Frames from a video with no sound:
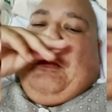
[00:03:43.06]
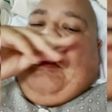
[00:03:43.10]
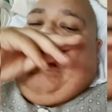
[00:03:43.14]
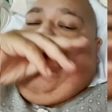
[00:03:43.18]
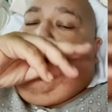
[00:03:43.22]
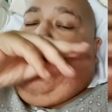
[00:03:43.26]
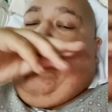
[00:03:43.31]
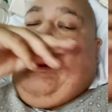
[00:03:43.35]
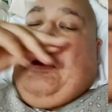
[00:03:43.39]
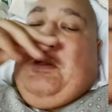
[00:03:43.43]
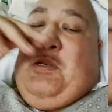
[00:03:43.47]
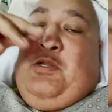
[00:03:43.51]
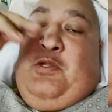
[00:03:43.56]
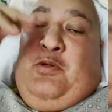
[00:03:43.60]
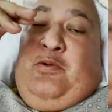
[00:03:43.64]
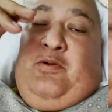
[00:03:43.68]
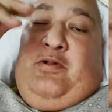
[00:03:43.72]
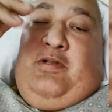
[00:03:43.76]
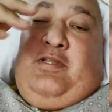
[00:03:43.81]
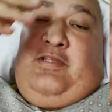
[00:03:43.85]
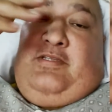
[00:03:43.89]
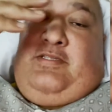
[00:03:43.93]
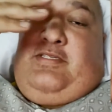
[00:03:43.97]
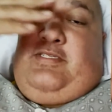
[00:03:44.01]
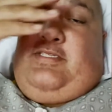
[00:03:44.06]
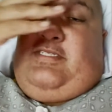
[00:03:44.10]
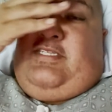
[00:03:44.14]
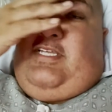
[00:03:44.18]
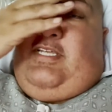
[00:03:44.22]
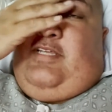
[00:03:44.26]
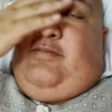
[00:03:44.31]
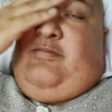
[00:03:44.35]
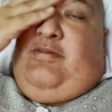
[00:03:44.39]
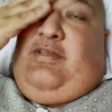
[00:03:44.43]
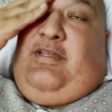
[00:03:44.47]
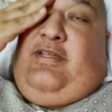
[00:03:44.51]
I don't know what else to
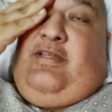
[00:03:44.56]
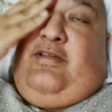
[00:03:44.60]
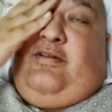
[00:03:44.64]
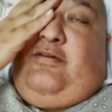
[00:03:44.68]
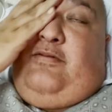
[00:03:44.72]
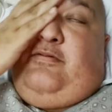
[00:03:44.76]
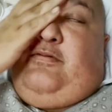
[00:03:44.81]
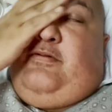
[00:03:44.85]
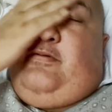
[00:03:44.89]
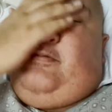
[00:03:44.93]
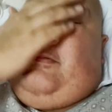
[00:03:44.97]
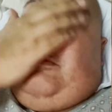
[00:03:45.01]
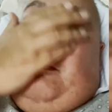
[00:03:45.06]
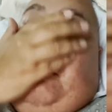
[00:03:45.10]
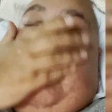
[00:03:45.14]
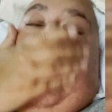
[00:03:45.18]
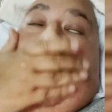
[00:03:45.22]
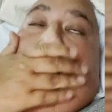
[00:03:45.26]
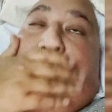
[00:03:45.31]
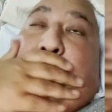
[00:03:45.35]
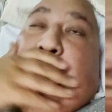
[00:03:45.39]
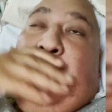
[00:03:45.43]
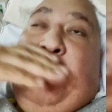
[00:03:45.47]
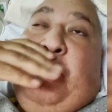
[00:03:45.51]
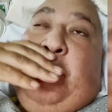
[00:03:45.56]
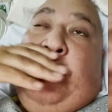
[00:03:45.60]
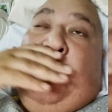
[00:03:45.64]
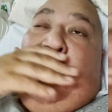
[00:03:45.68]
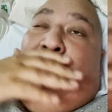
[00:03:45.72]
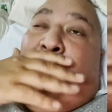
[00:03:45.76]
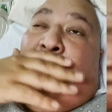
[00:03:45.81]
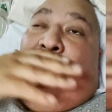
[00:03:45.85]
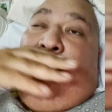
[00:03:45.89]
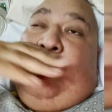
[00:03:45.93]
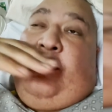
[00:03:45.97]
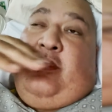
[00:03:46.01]
say, man. I'm
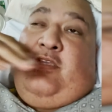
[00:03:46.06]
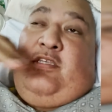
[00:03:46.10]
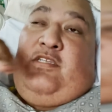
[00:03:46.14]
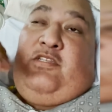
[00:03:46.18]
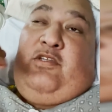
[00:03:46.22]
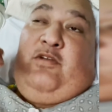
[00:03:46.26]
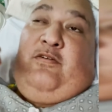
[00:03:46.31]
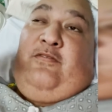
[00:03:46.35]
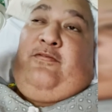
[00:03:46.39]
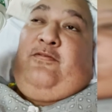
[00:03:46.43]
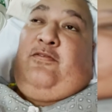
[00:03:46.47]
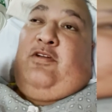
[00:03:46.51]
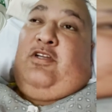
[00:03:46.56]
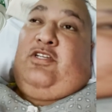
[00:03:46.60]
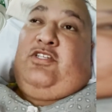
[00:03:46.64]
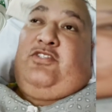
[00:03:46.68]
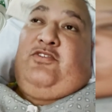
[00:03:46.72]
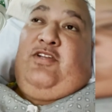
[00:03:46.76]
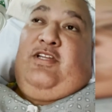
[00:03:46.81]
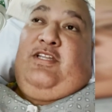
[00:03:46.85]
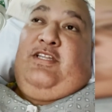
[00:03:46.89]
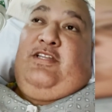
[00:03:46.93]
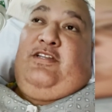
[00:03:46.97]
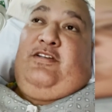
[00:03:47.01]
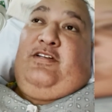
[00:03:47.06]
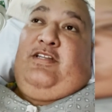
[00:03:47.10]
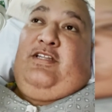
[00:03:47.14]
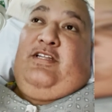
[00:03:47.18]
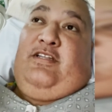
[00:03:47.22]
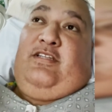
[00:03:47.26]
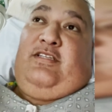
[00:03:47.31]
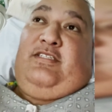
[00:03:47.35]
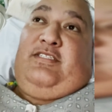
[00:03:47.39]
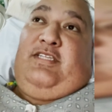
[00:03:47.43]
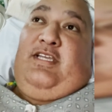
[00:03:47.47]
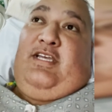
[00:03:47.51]
so frustrated on the
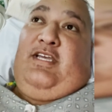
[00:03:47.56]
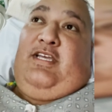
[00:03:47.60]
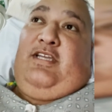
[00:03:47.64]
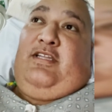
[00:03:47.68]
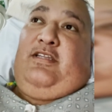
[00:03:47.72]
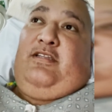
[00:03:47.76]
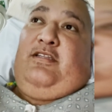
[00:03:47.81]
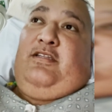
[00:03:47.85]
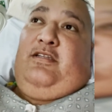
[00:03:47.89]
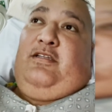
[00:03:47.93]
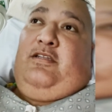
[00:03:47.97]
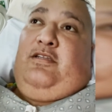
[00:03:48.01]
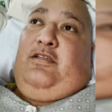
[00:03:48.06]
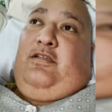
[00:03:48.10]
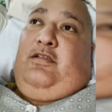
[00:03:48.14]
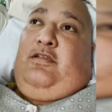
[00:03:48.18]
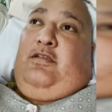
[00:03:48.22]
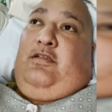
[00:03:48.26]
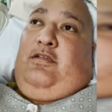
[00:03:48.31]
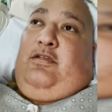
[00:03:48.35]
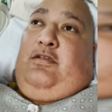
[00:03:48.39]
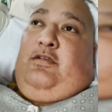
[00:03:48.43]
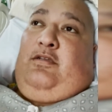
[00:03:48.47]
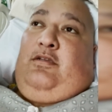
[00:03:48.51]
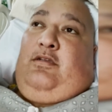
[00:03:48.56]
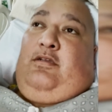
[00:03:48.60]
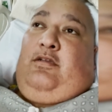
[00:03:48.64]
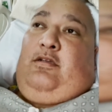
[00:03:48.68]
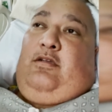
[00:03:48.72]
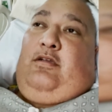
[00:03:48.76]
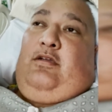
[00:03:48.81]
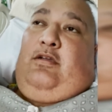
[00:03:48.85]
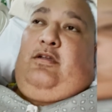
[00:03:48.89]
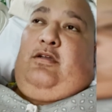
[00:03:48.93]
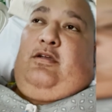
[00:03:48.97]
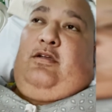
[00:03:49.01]
inside.
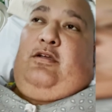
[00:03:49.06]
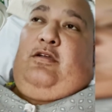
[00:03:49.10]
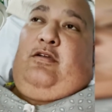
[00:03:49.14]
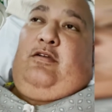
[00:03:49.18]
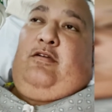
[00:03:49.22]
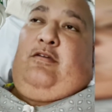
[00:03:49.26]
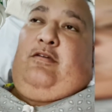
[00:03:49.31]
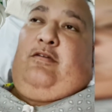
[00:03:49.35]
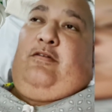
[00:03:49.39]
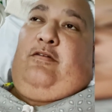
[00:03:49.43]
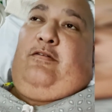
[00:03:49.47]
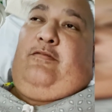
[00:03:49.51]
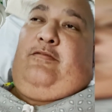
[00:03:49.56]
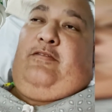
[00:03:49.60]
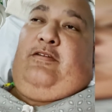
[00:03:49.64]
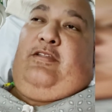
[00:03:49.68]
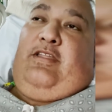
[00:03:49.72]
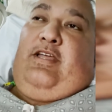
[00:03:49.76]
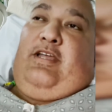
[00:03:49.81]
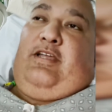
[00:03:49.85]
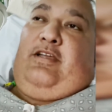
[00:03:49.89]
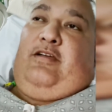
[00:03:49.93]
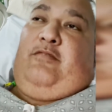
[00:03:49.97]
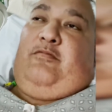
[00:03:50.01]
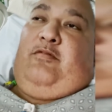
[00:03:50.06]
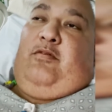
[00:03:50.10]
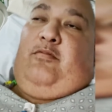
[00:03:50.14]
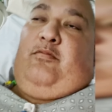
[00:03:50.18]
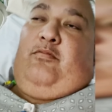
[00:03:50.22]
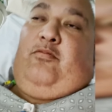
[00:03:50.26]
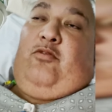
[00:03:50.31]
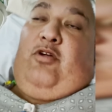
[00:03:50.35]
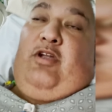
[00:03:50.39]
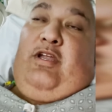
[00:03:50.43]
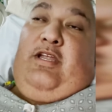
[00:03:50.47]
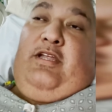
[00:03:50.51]
I feel like I'm gonna
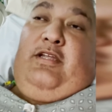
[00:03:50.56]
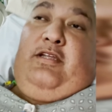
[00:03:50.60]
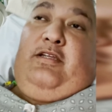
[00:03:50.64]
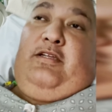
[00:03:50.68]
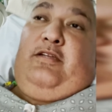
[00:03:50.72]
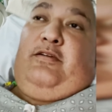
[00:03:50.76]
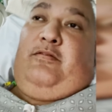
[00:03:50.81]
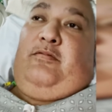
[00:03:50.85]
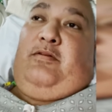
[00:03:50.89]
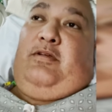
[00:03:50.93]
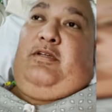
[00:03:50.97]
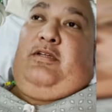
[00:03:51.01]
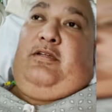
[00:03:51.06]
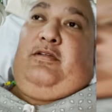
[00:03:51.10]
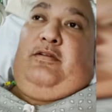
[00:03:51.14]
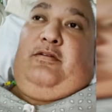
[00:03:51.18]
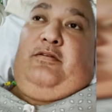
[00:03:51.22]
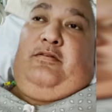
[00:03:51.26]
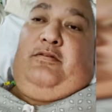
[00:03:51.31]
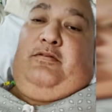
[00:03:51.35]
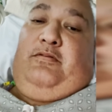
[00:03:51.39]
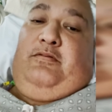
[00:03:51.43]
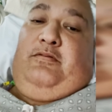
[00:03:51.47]
break, man.